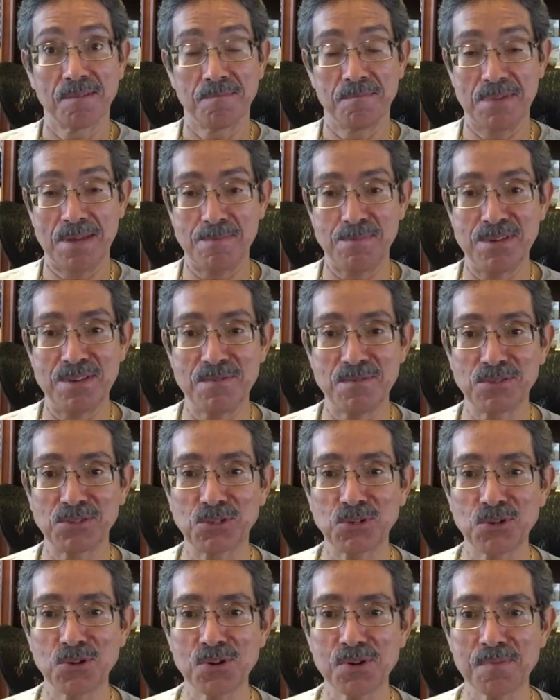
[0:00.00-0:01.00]
maybe even
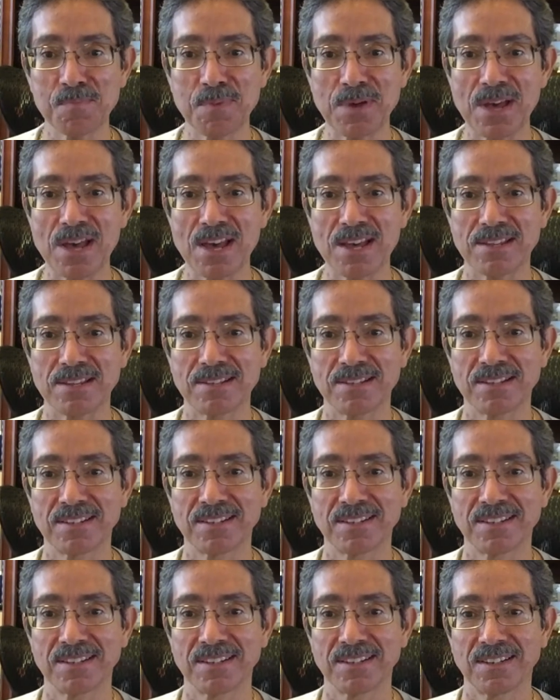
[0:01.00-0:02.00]
to your pet,
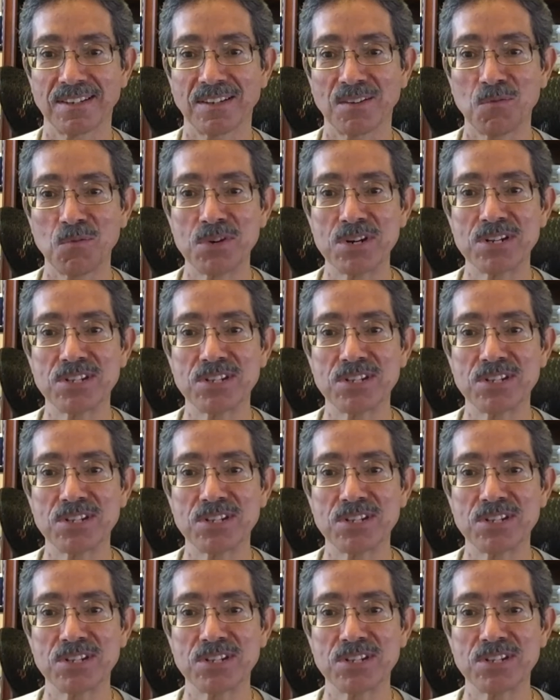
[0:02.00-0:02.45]
when